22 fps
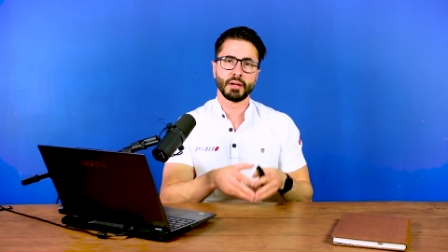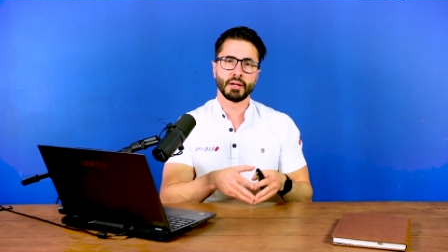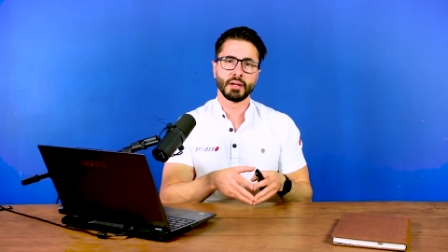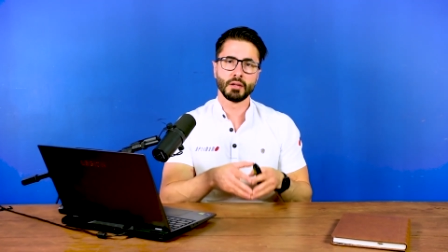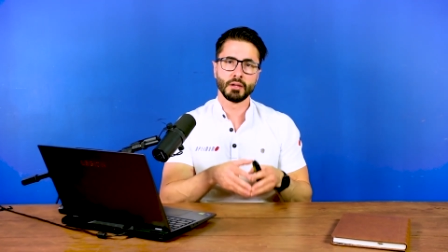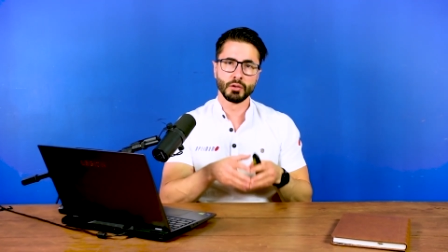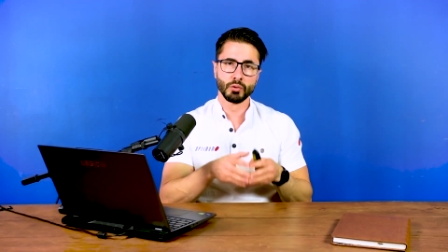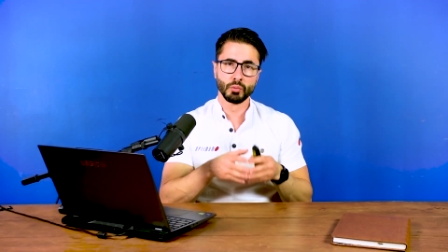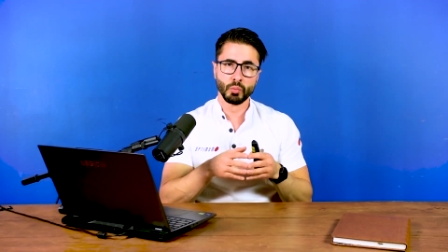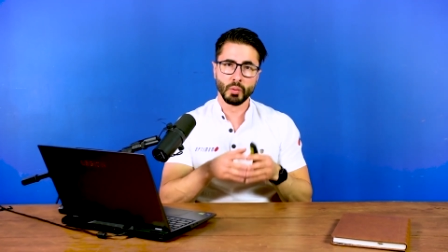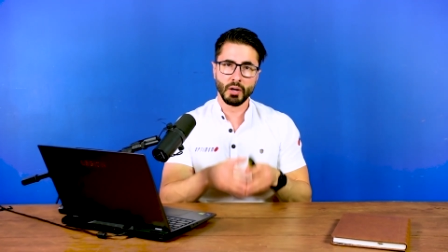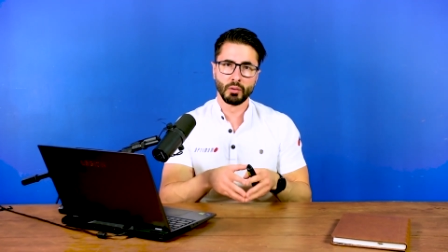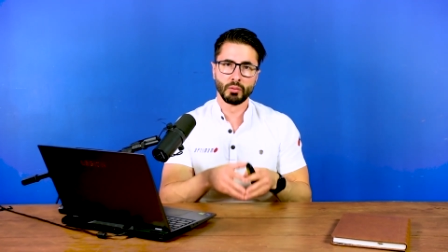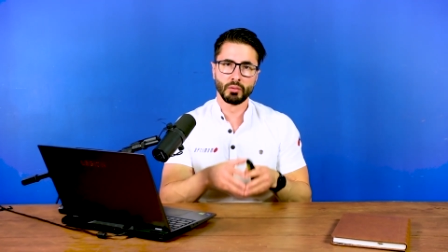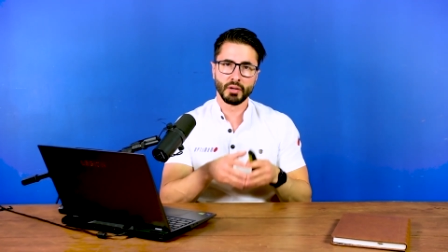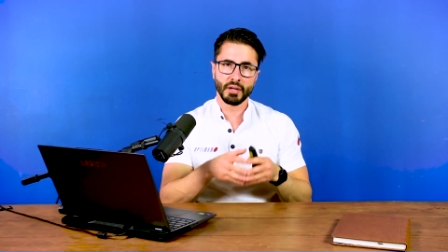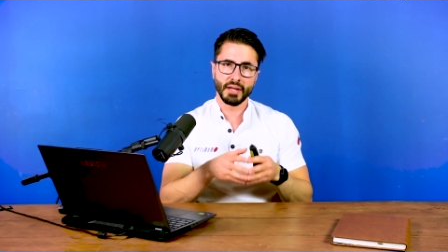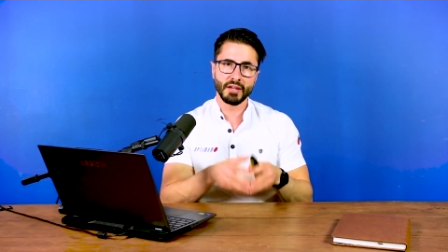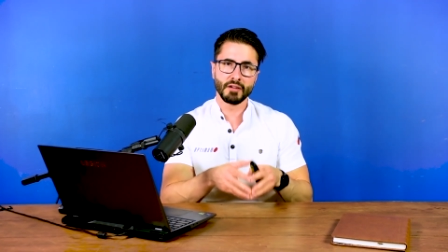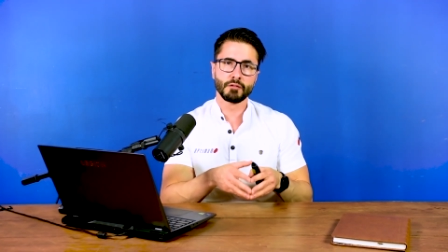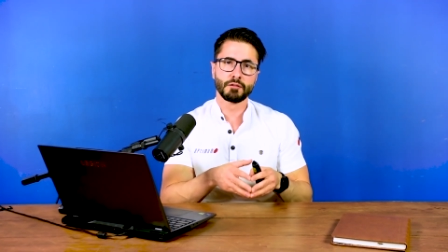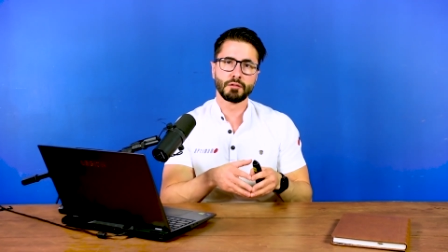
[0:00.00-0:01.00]
you
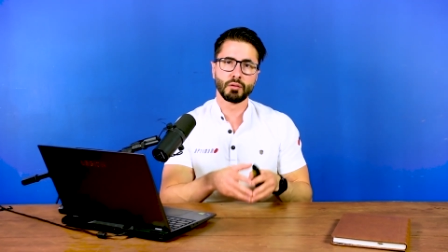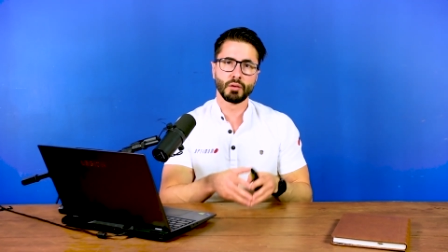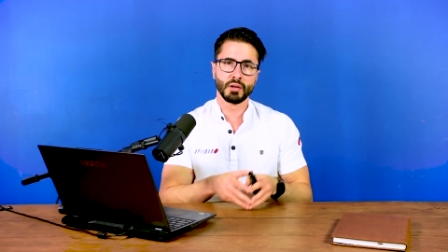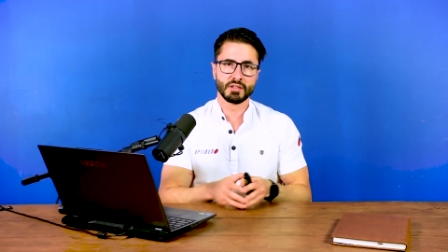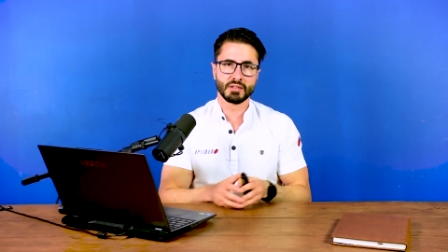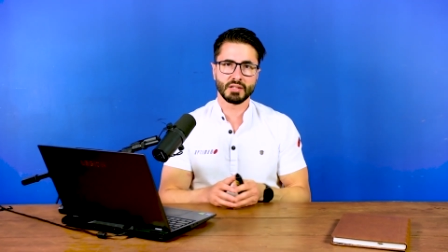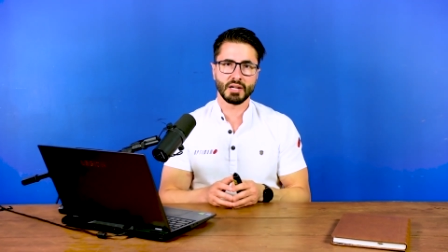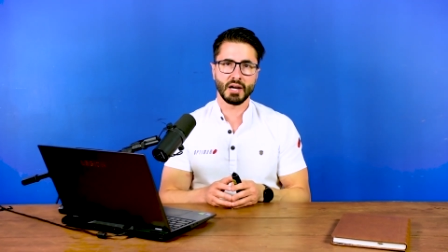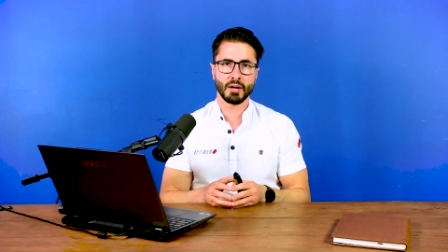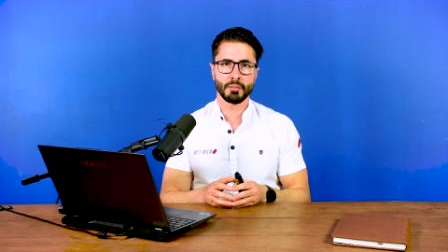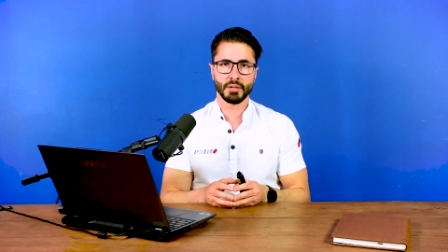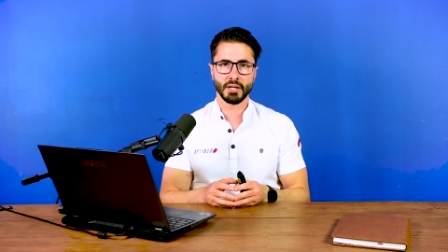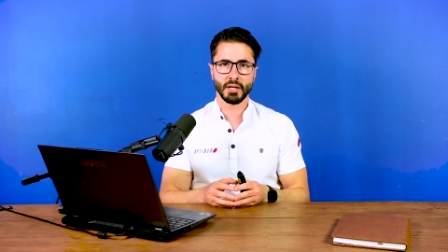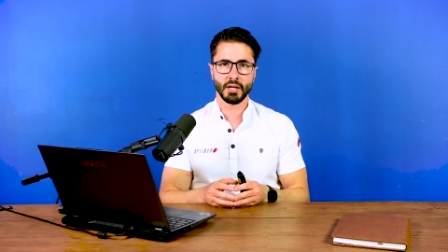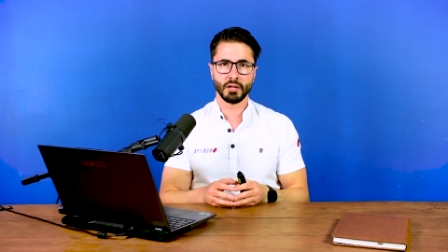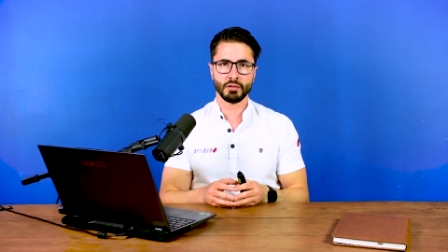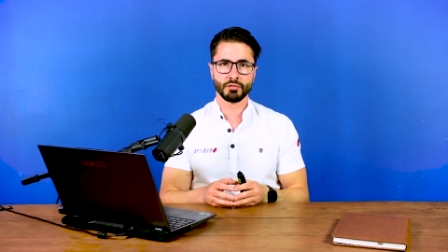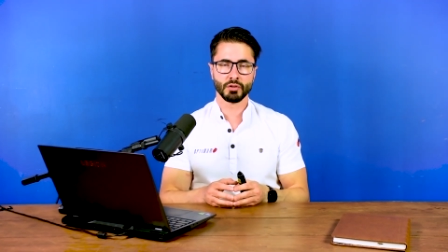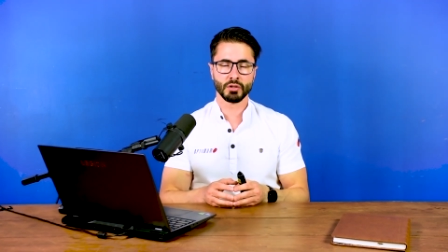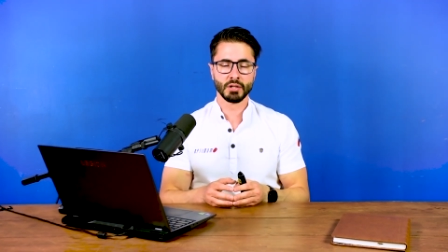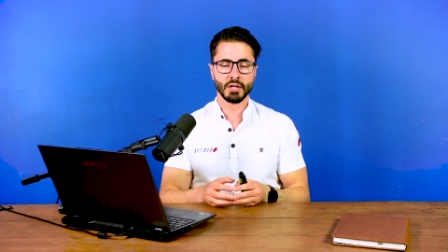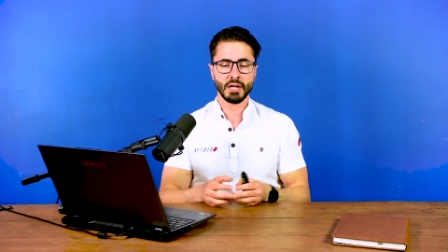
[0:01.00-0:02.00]
will influence car
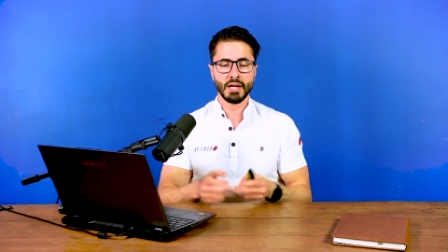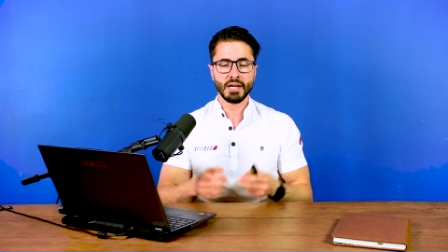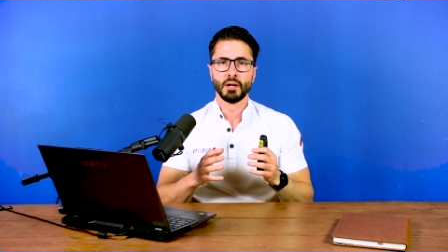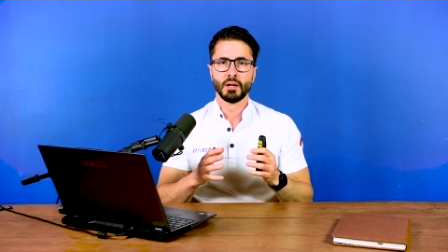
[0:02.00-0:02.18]
behavior.